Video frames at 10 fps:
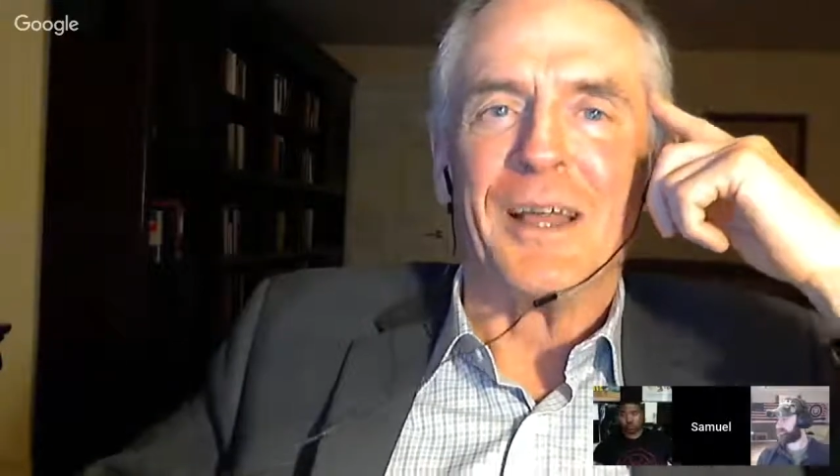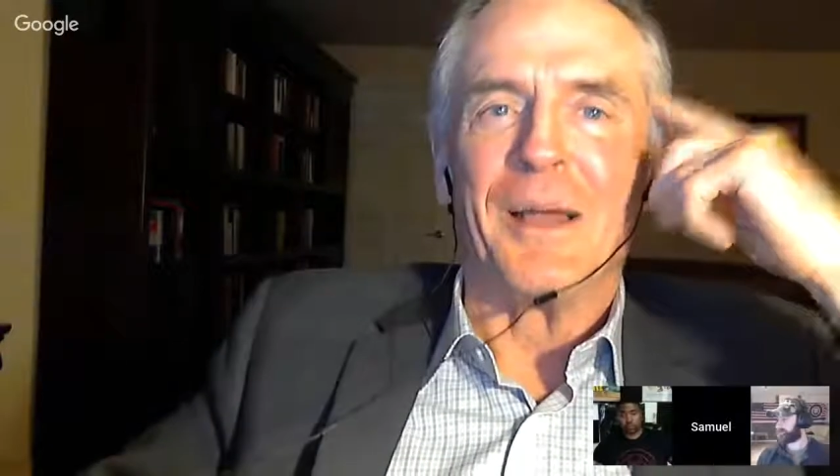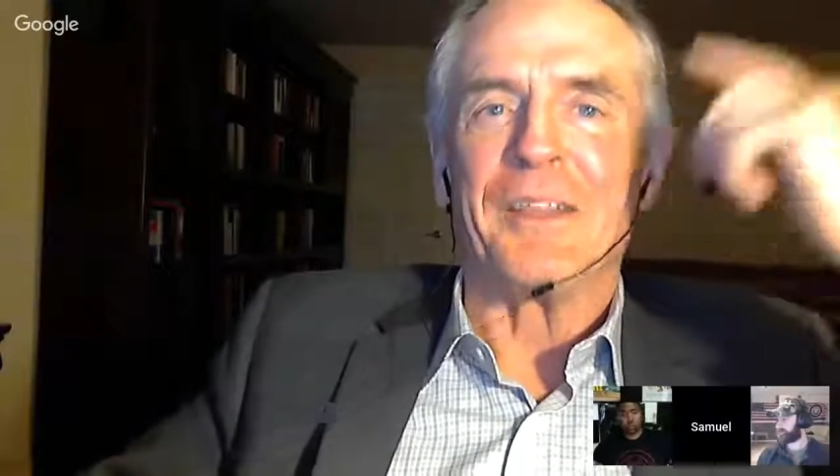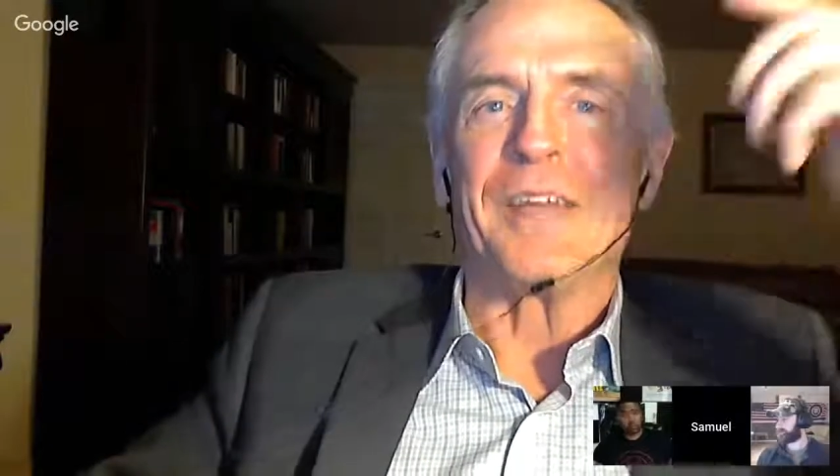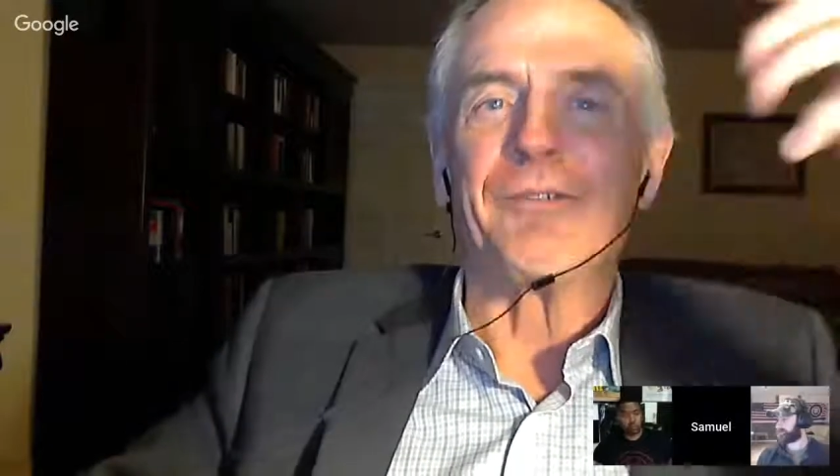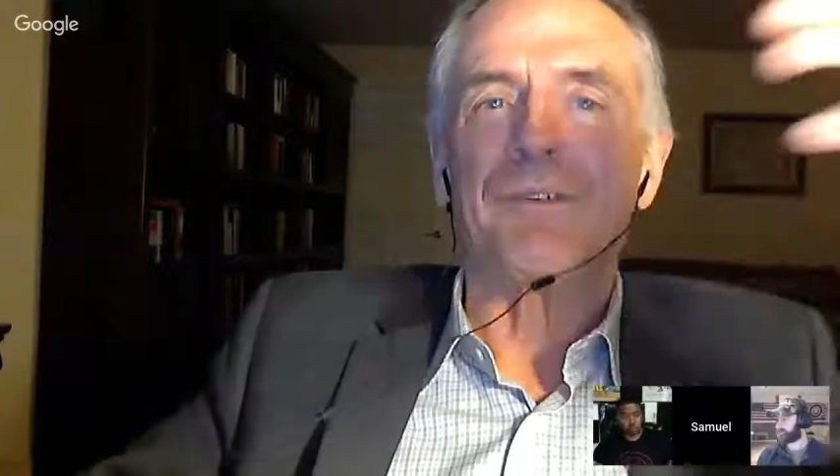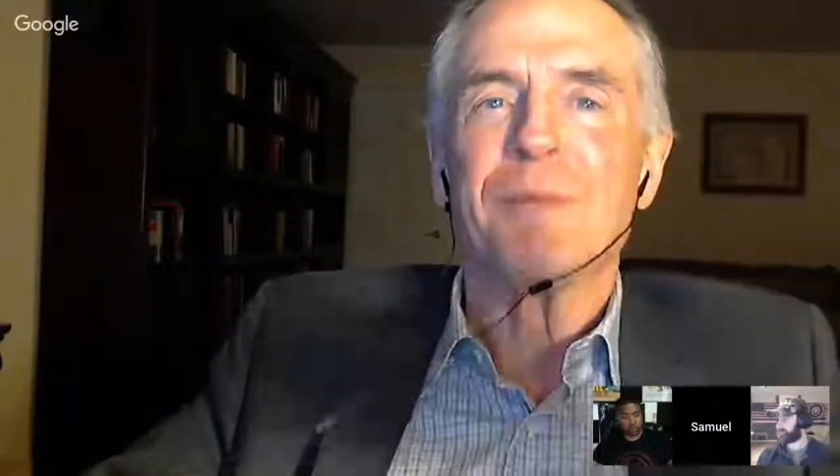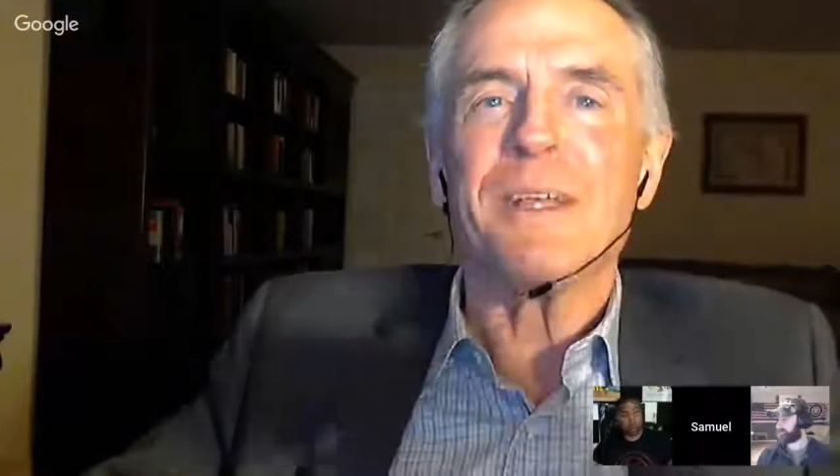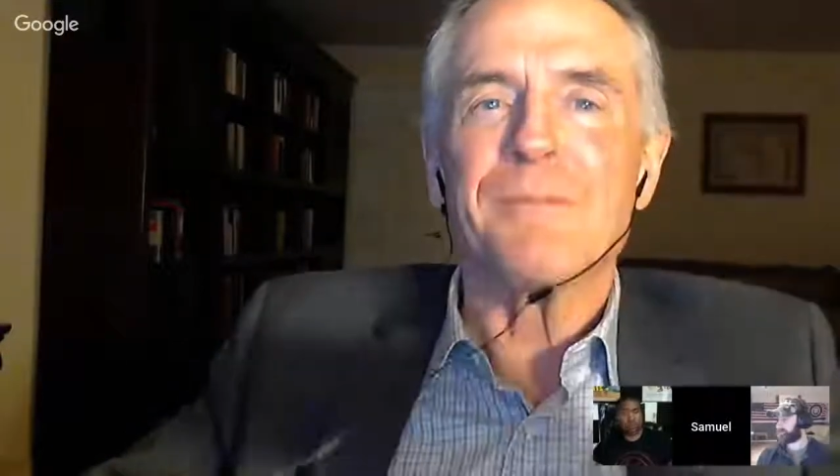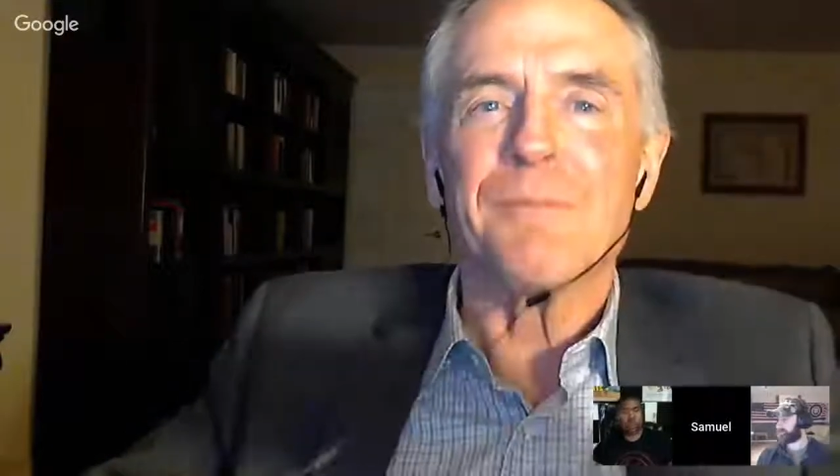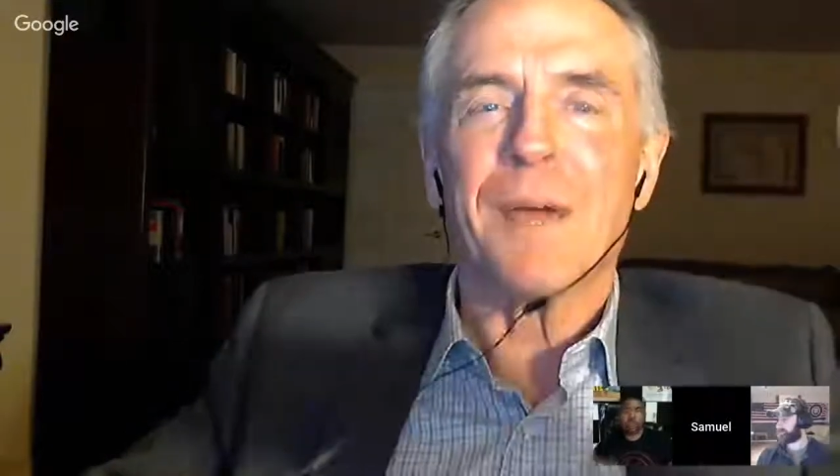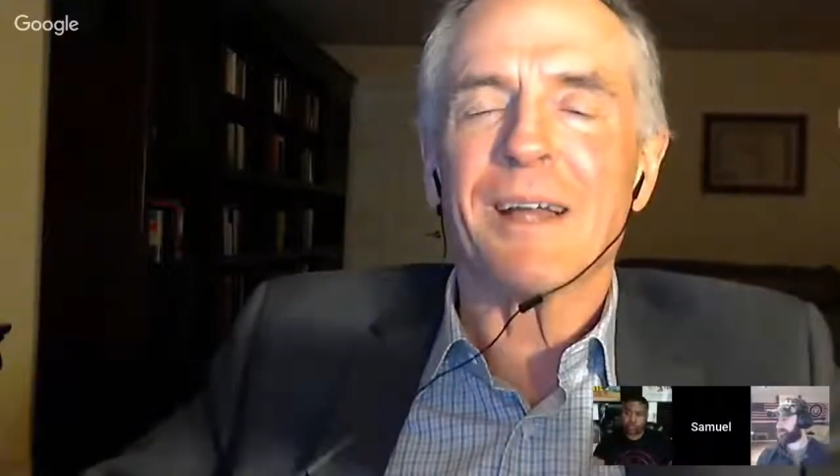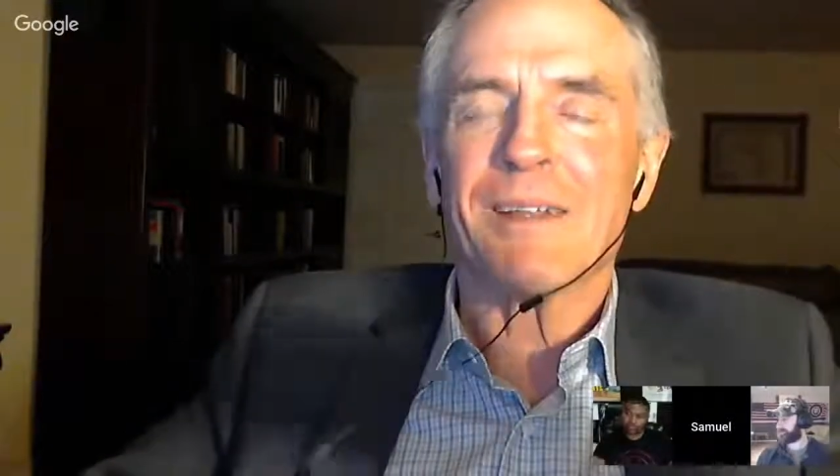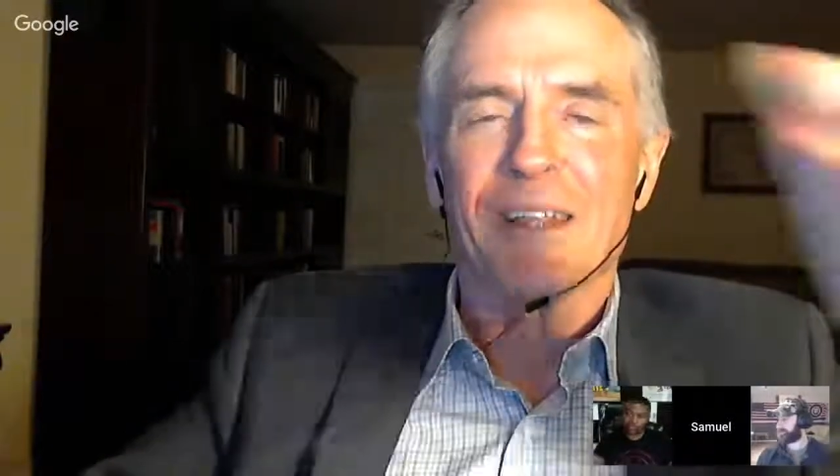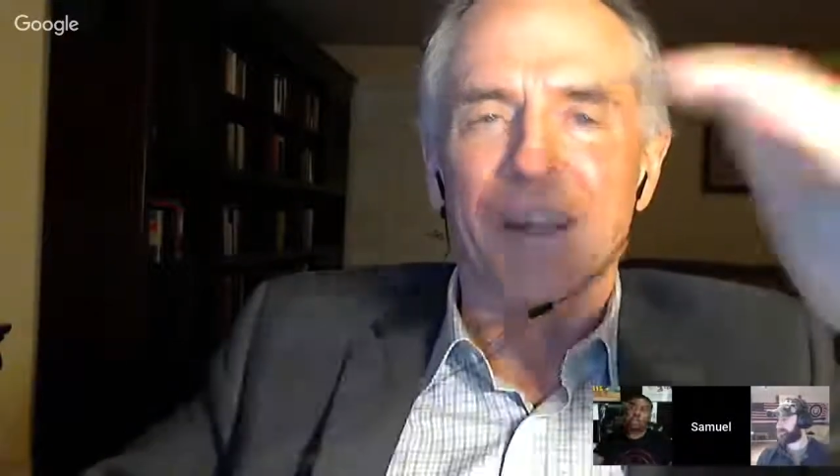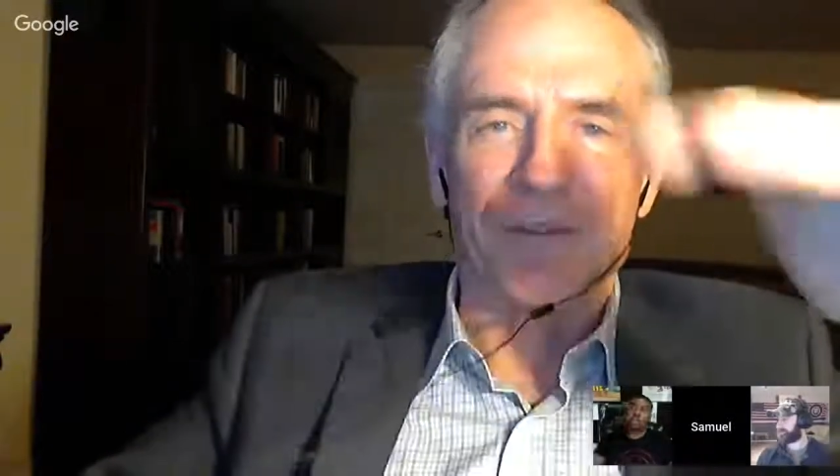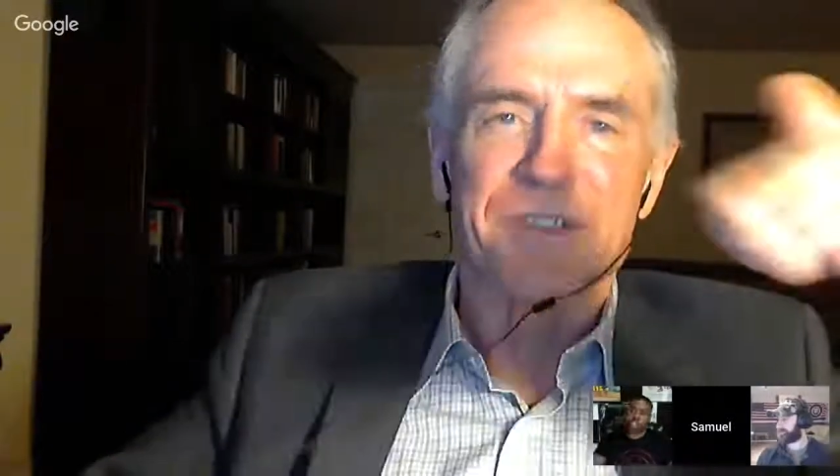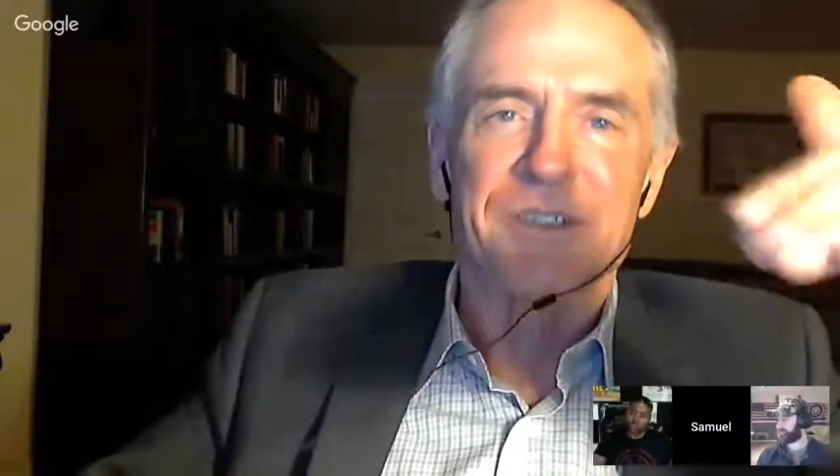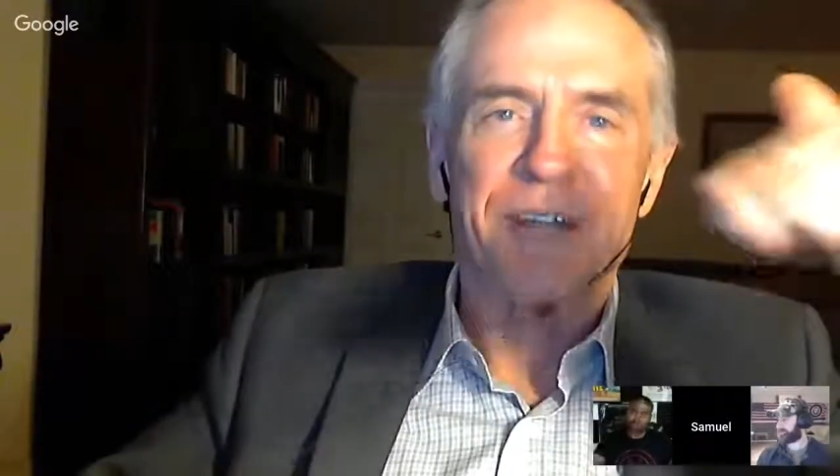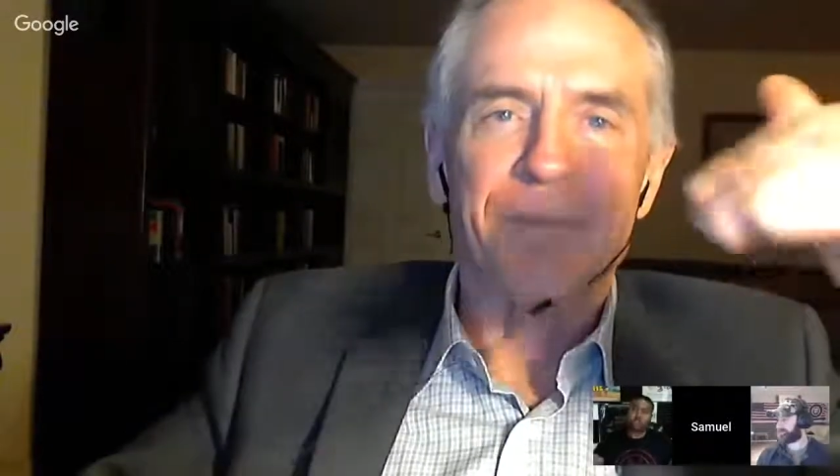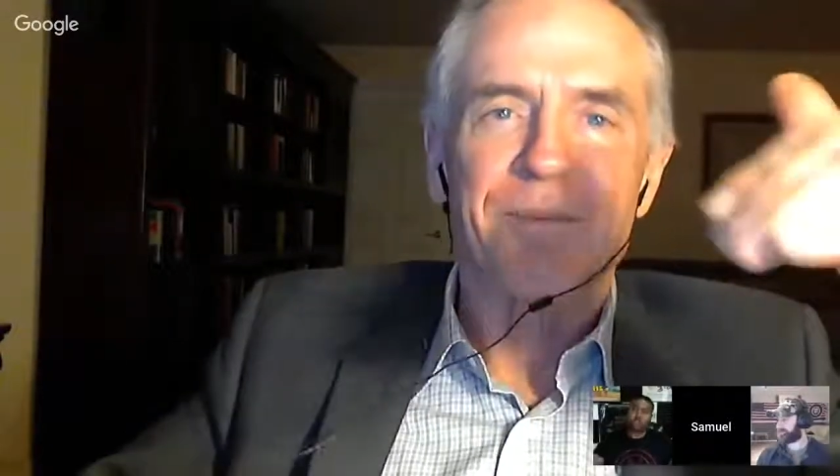and they were beaten back there. They were stuck